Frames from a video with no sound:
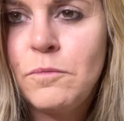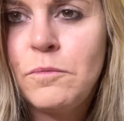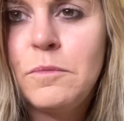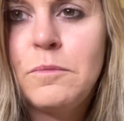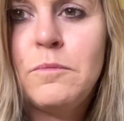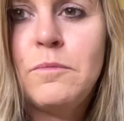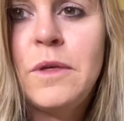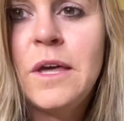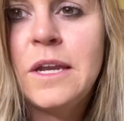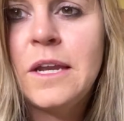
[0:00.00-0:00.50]

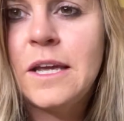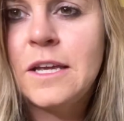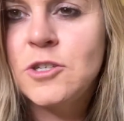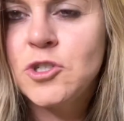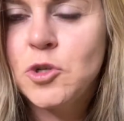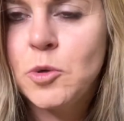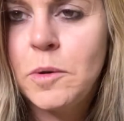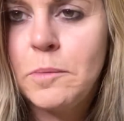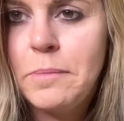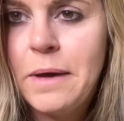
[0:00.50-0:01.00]
getting
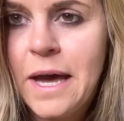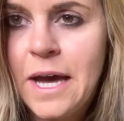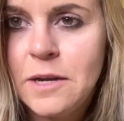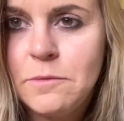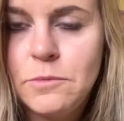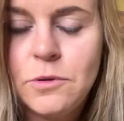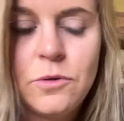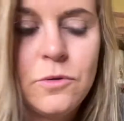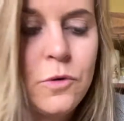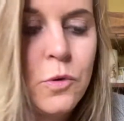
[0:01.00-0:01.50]
into a bad
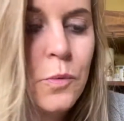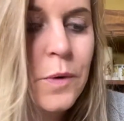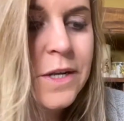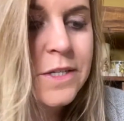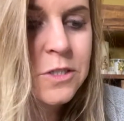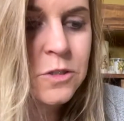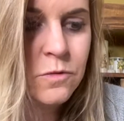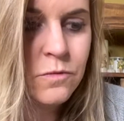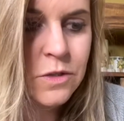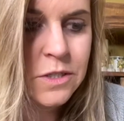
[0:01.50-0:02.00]
mood the
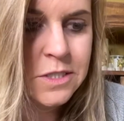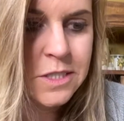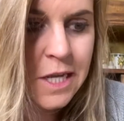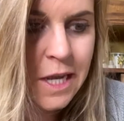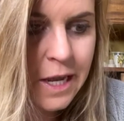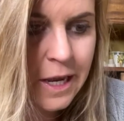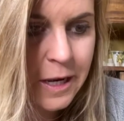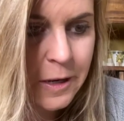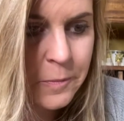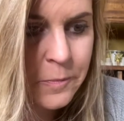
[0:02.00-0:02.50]
rest of the
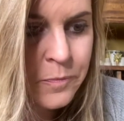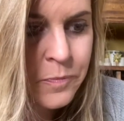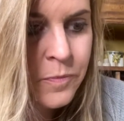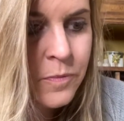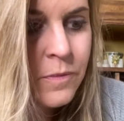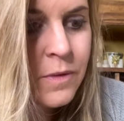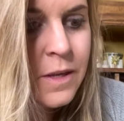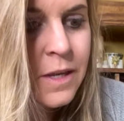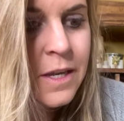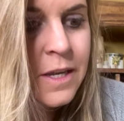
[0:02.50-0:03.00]
day,
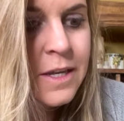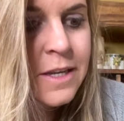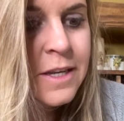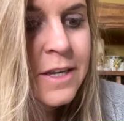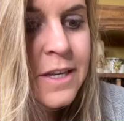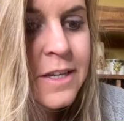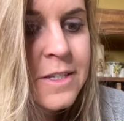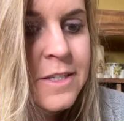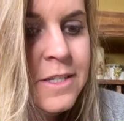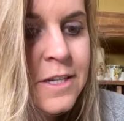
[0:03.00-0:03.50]

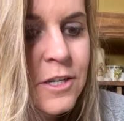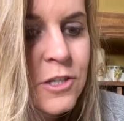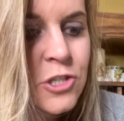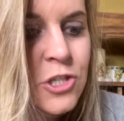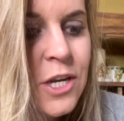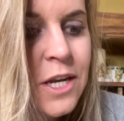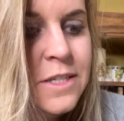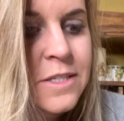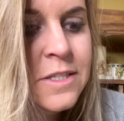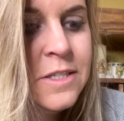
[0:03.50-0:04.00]
he
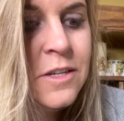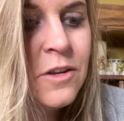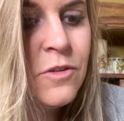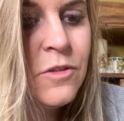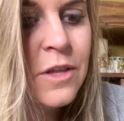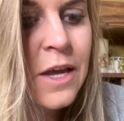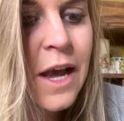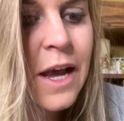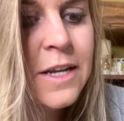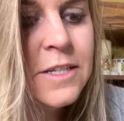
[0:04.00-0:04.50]
suggests
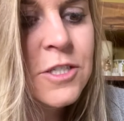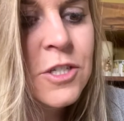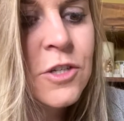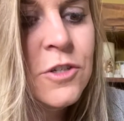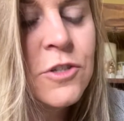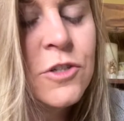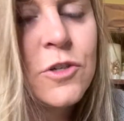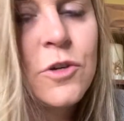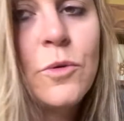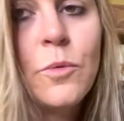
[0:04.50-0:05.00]
that
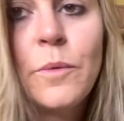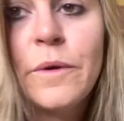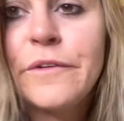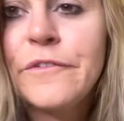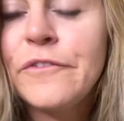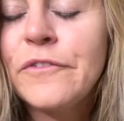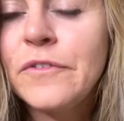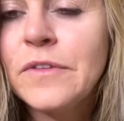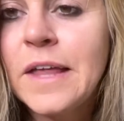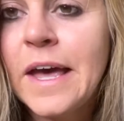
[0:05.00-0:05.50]
you
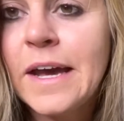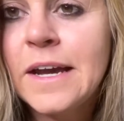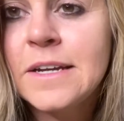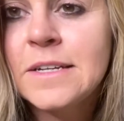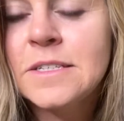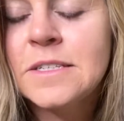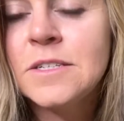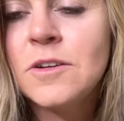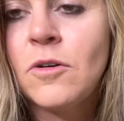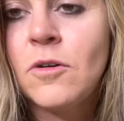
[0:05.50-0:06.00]

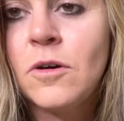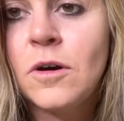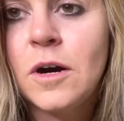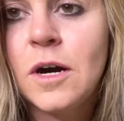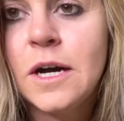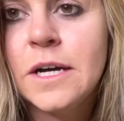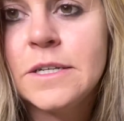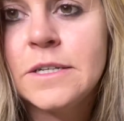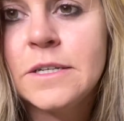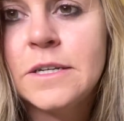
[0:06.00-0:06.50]
reflect
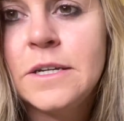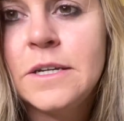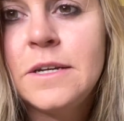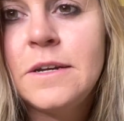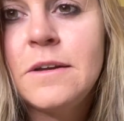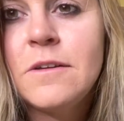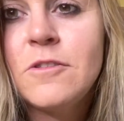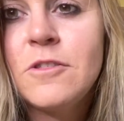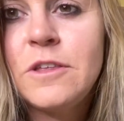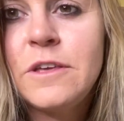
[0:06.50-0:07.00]
on
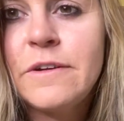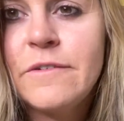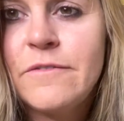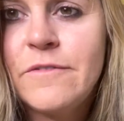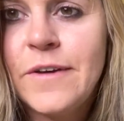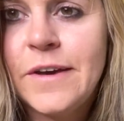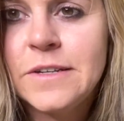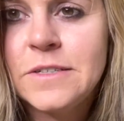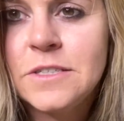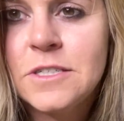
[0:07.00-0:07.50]
the
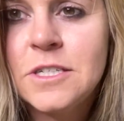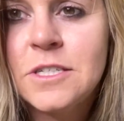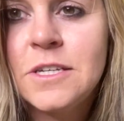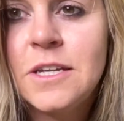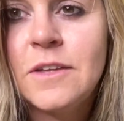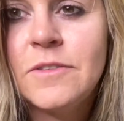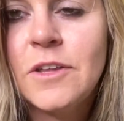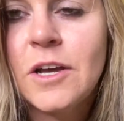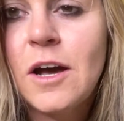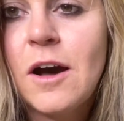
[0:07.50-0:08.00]
event
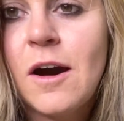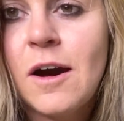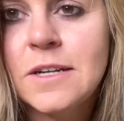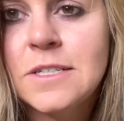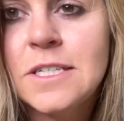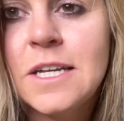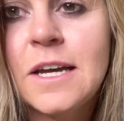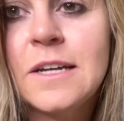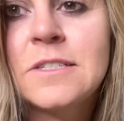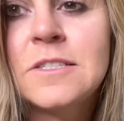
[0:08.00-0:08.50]
in the
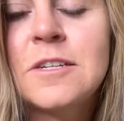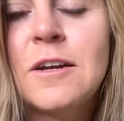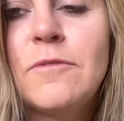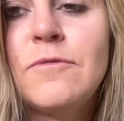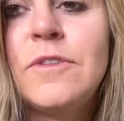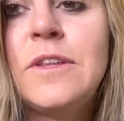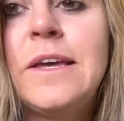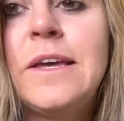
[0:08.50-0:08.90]
context of the